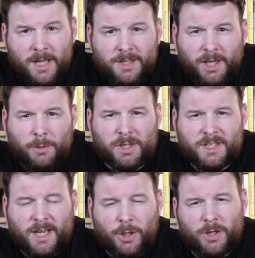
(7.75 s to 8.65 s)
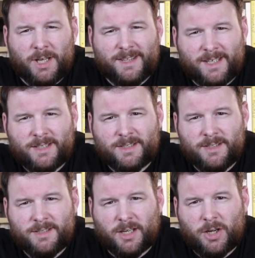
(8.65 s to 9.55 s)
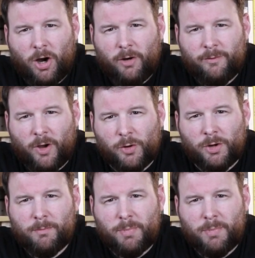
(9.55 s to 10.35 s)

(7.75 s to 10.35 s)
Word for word: Today, we're going to take a look at Dixons Carphone